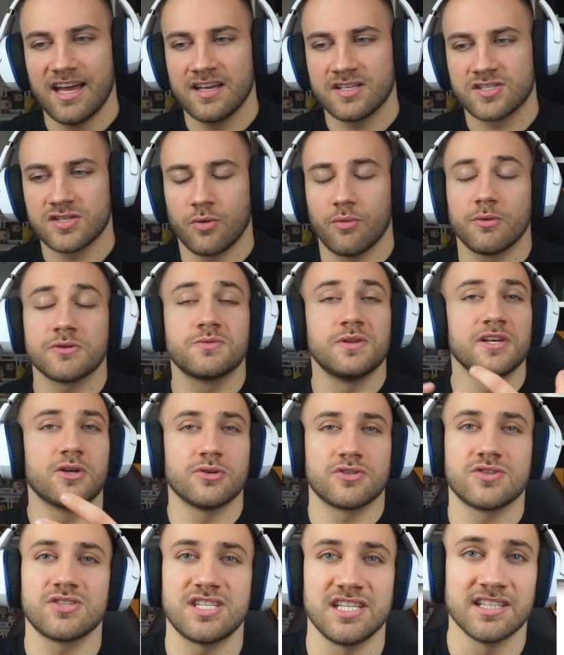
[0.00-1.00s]
So it was really
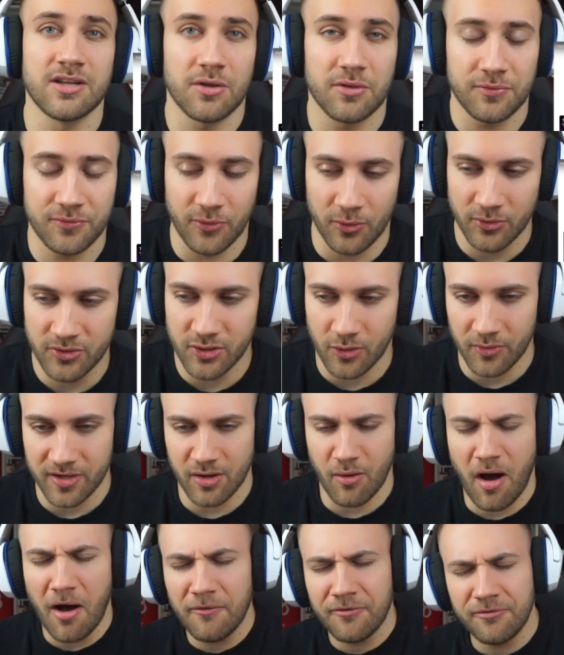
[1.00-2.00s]
good to see now the full
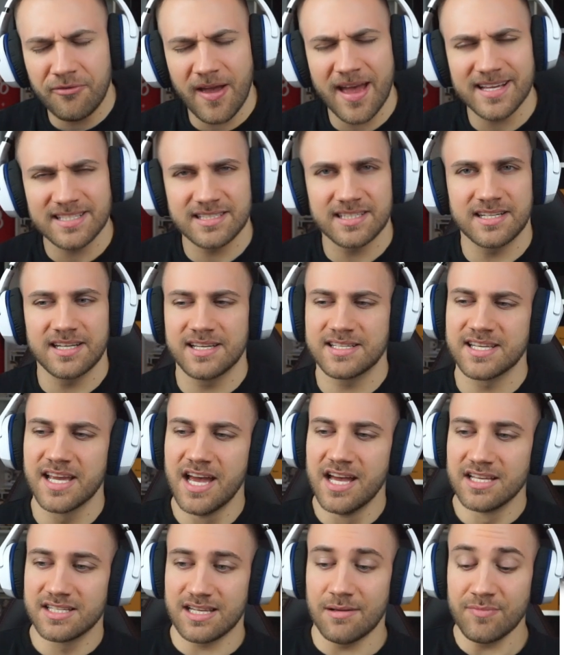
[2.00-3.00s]
choreo, how fast it is.
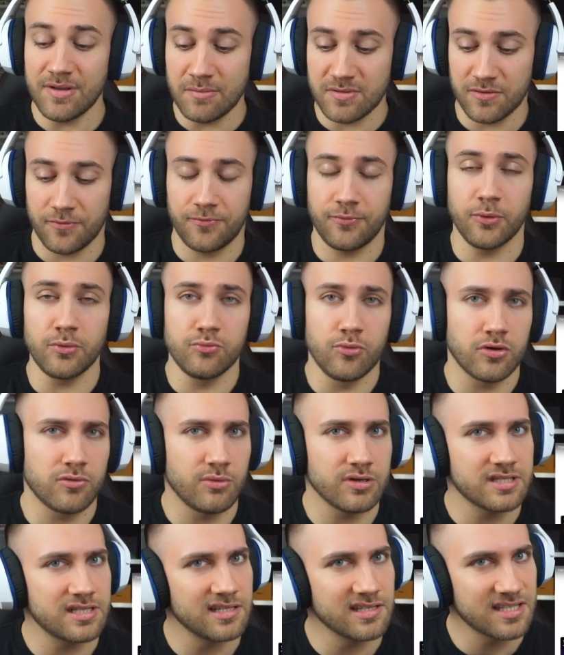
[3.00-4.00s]
Sometimes the footwork
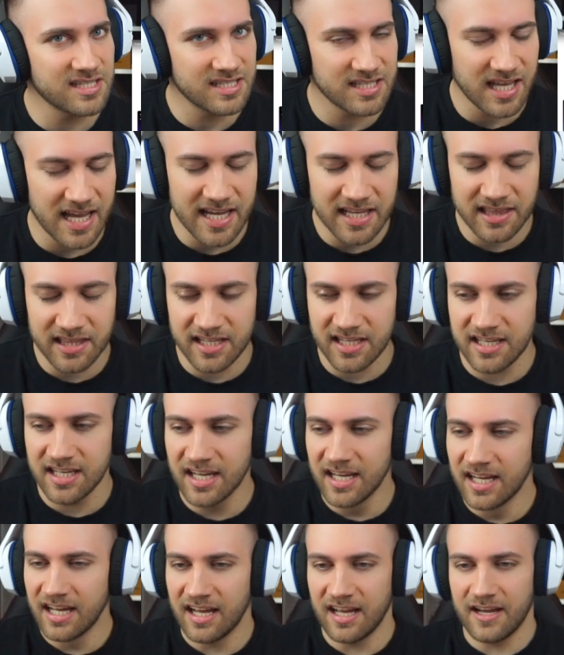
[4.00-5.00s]
was insanely
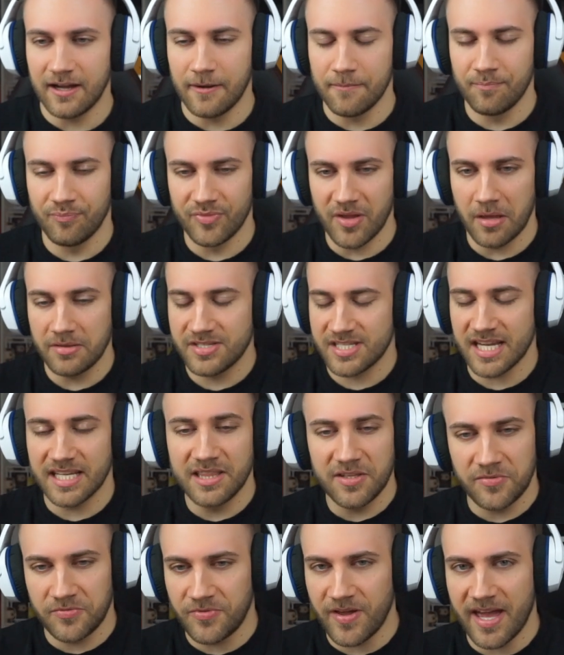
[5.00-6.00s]

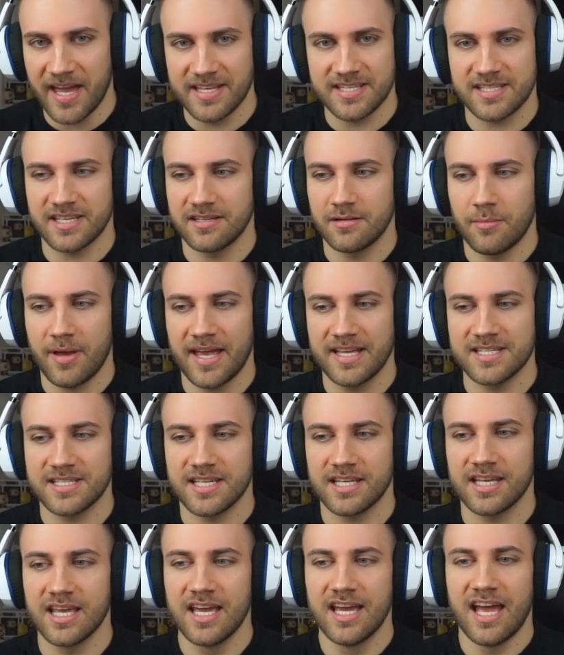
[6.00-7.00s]
fast and
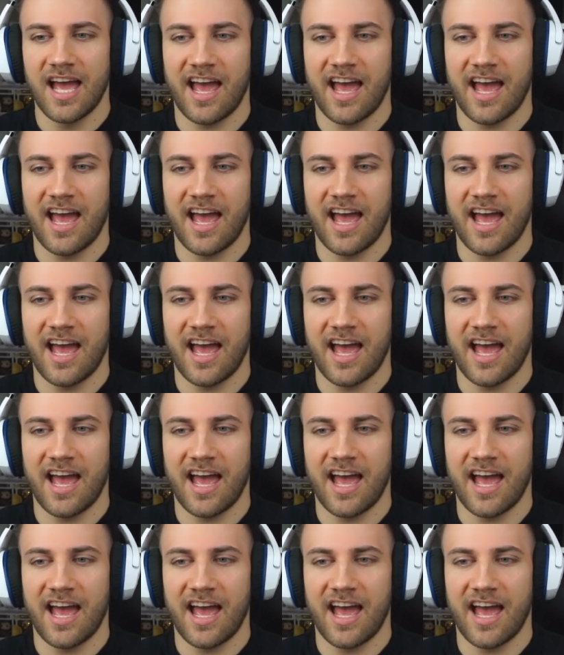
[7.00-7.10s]
amazing.